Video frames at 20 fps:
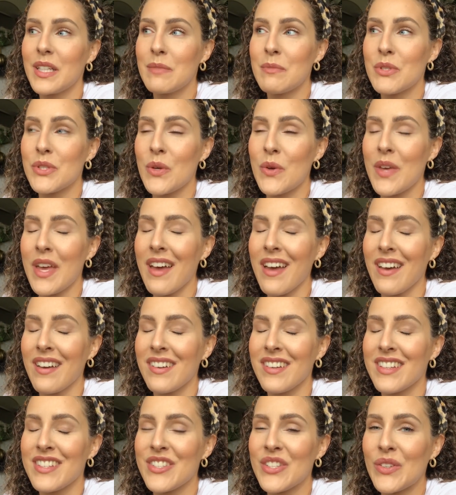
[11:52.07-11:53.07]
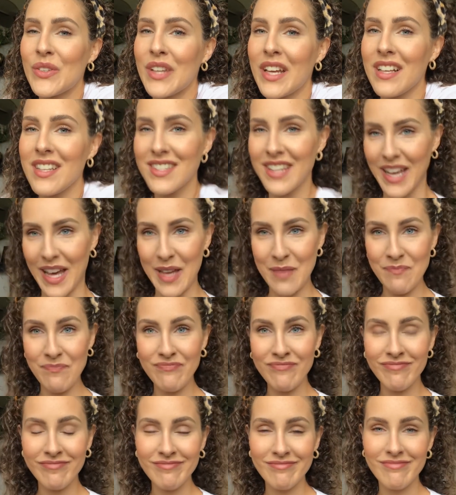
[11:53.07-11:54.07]
So yeah, until next
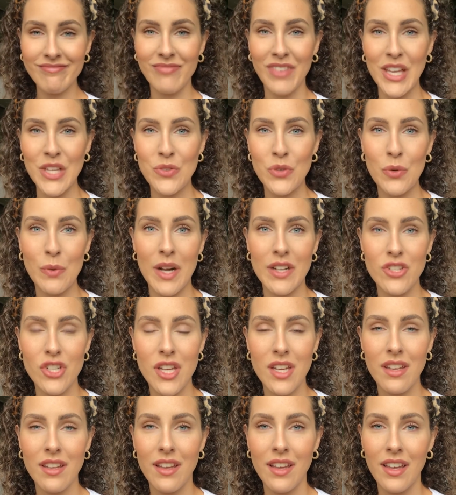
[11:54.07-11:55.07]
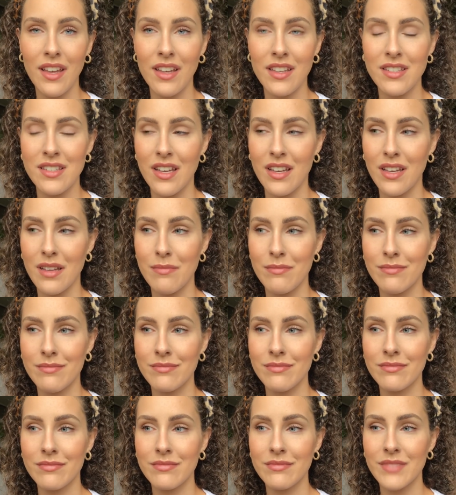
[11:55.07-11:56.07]
time, thanks for watching, and
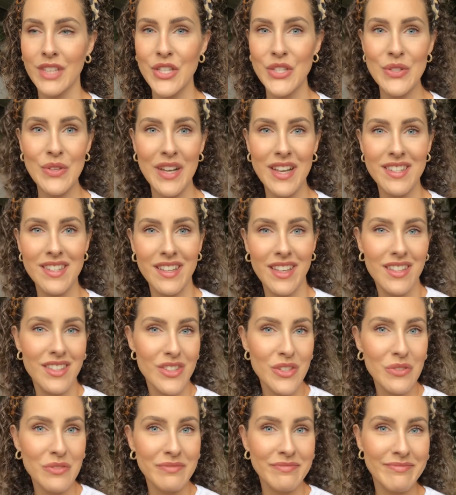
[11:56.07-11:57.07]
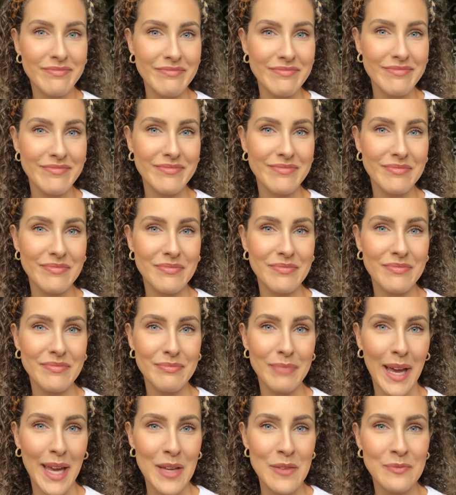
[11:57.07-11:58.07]
I'll see you guys again soon.
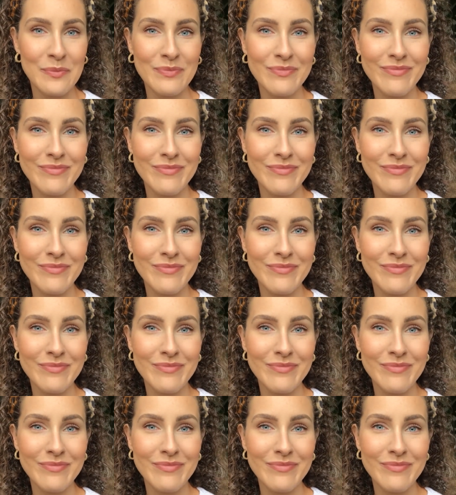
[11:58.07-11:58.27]
Bye.